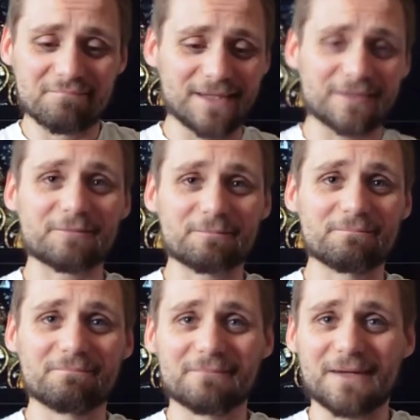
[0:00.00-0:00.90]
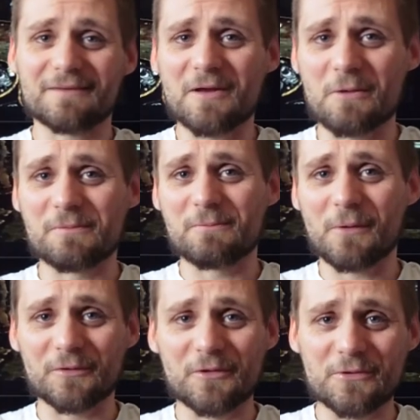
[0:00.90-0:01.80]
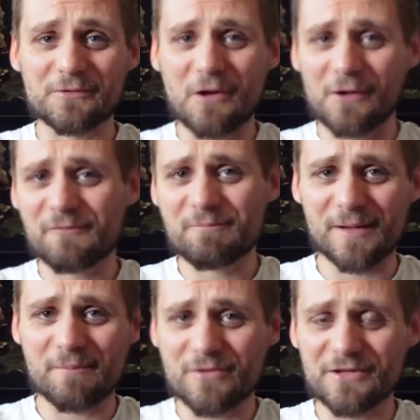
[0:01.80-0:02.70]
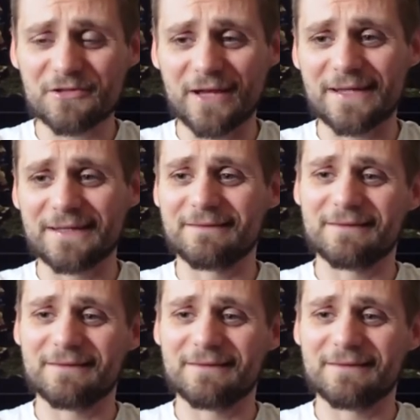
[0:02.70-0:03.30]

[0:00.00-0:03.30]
it's I don't know what I do has kind of been appreciated.